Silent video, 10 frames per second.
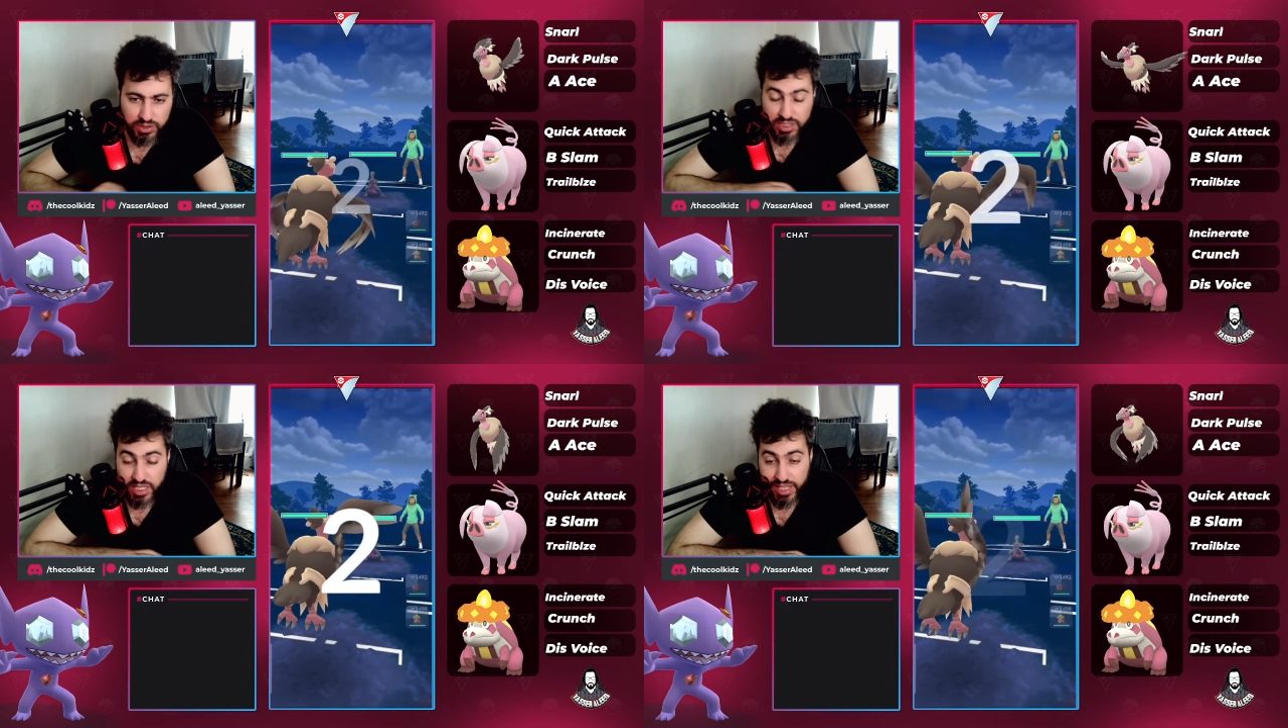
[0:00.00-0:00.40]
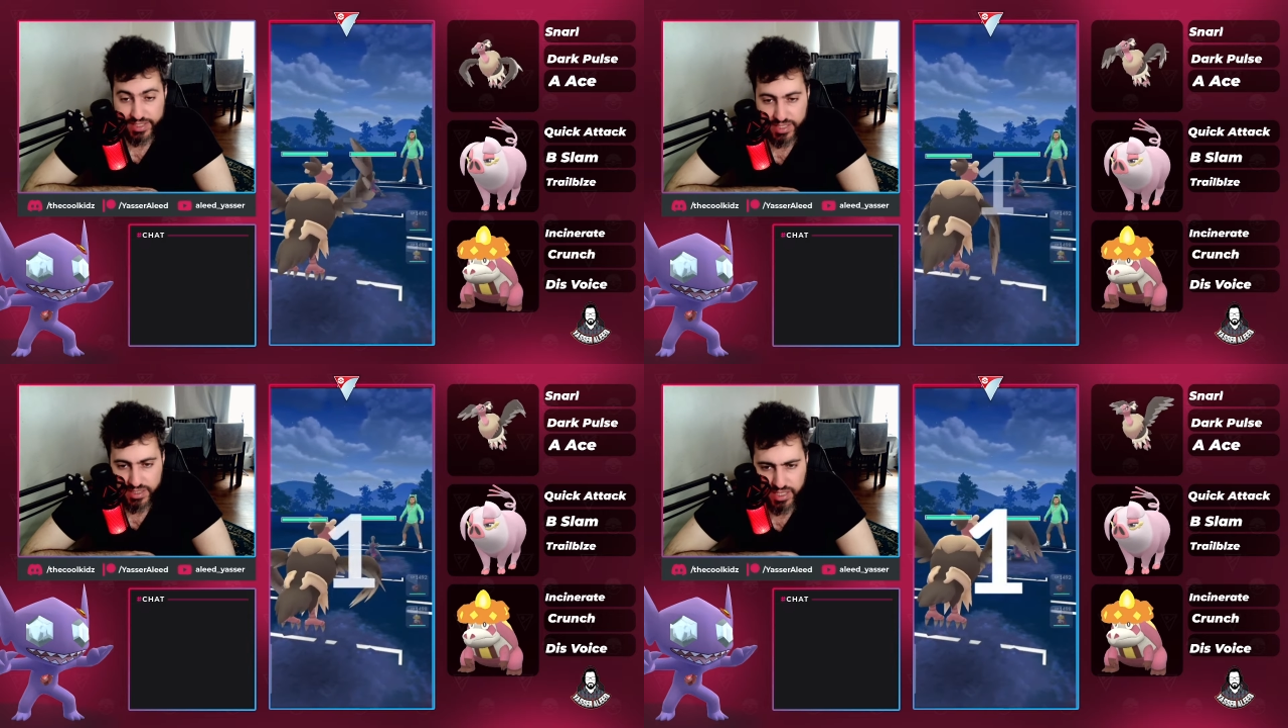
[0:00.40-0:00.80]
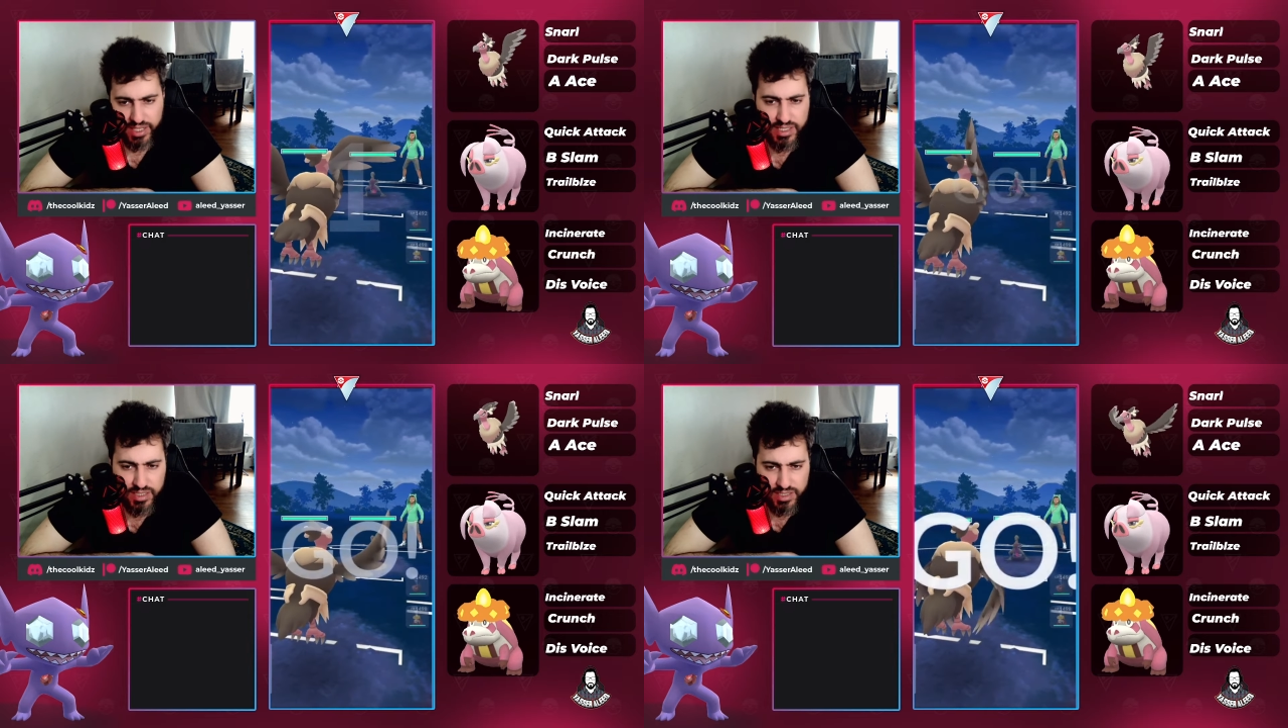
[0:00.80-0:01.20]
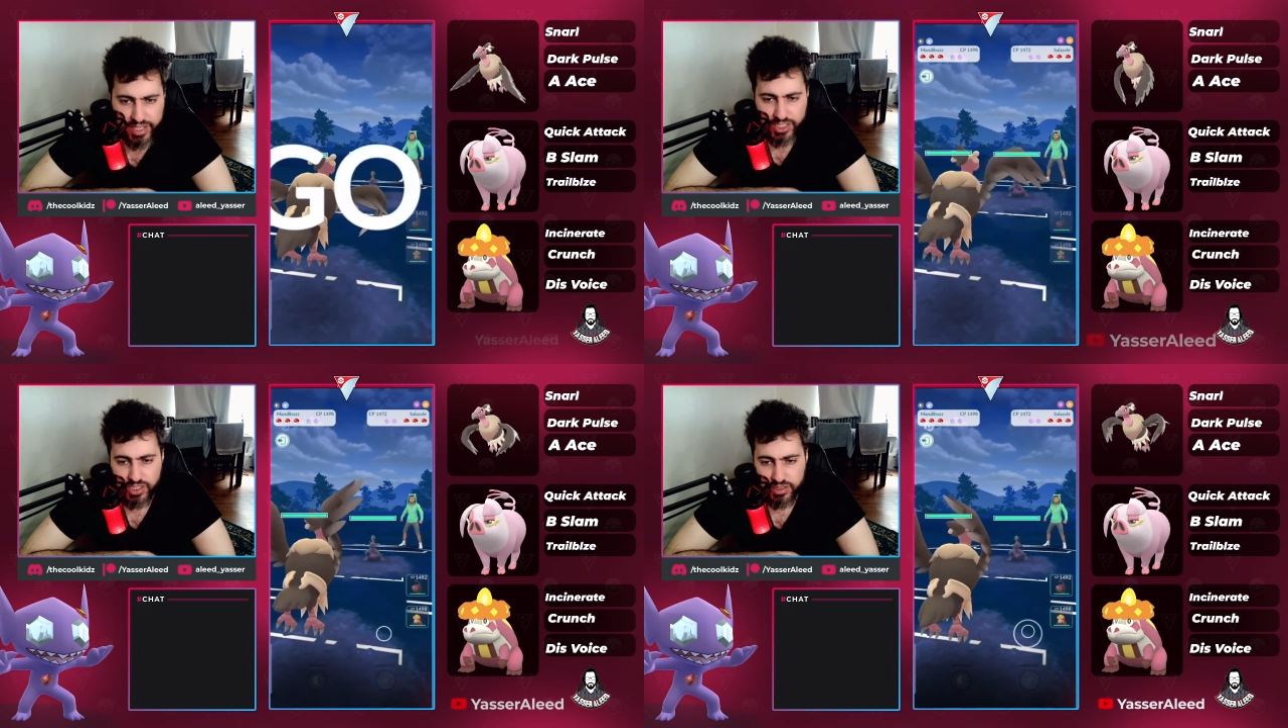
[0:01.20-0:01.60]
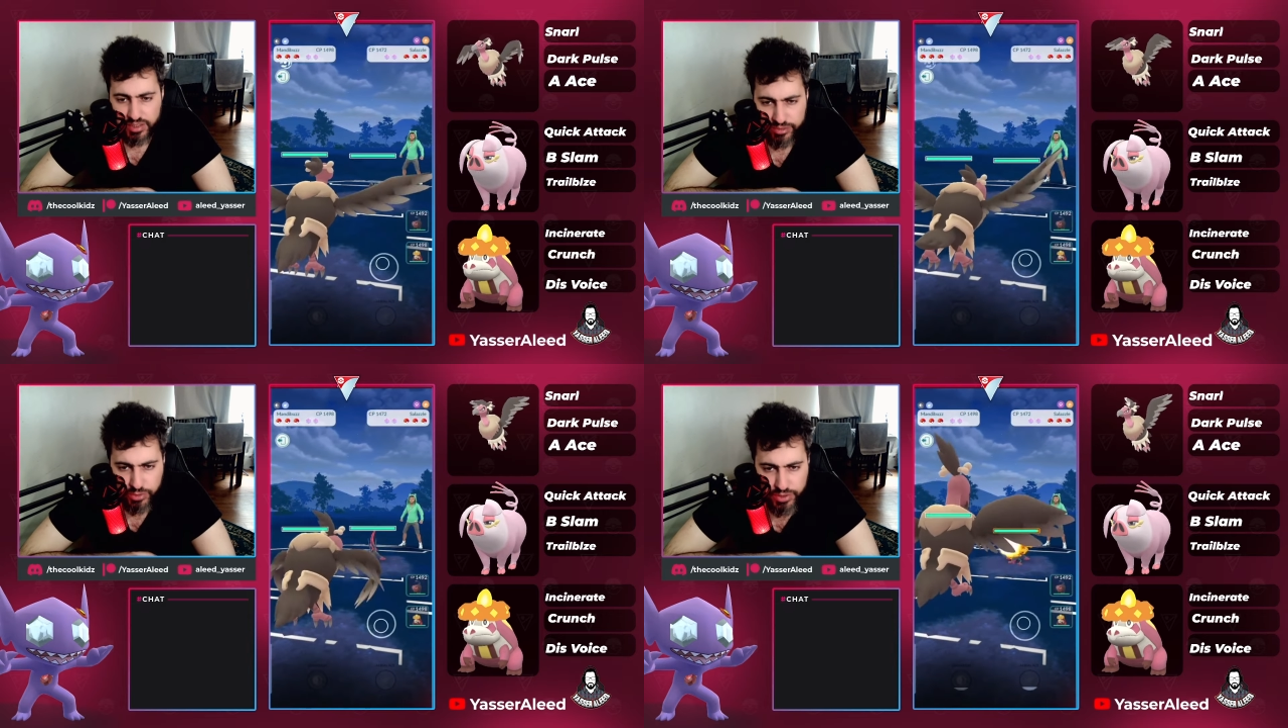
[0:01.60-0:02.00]
Salazzle. Salazzle is actually
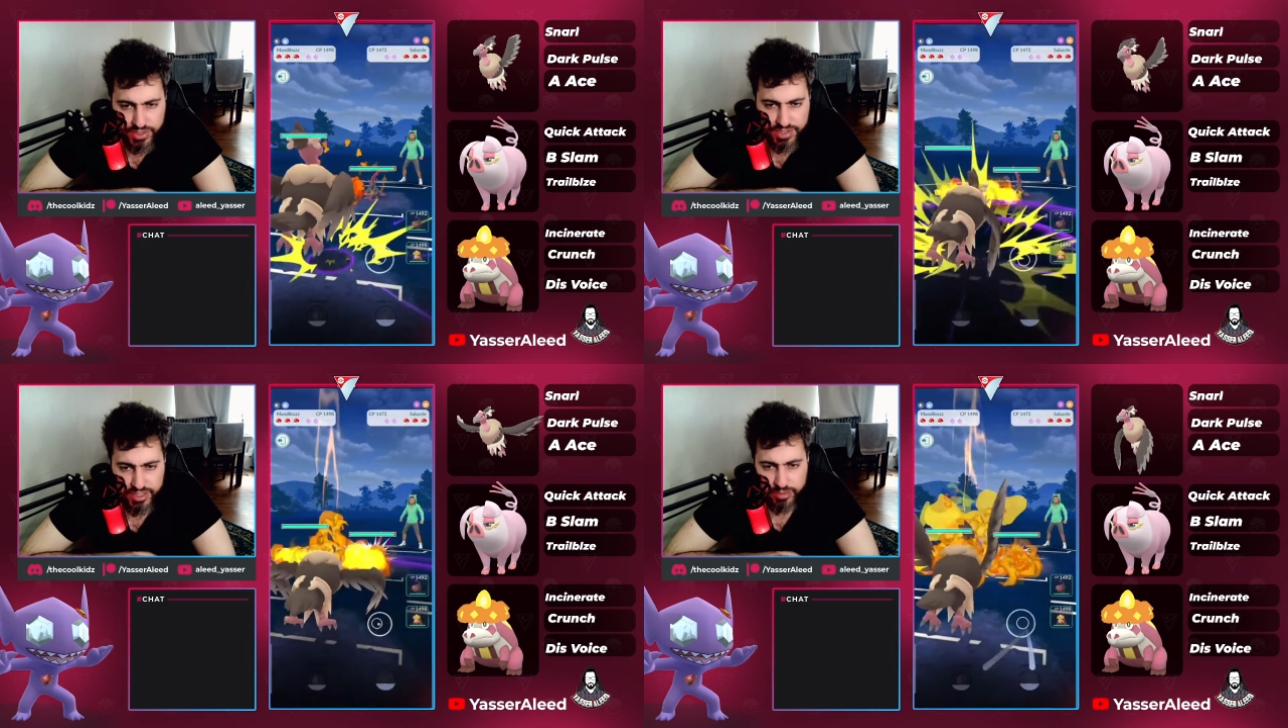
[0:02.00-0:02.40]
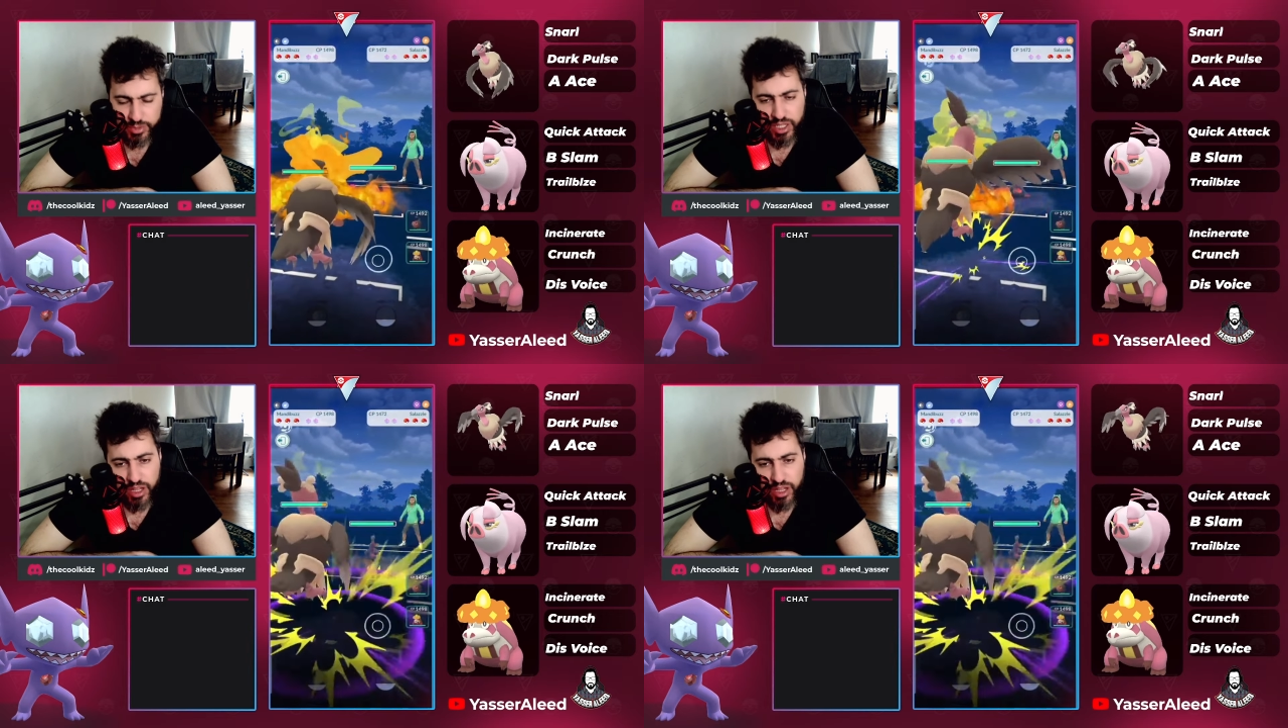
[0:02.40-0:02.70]
tough for this team,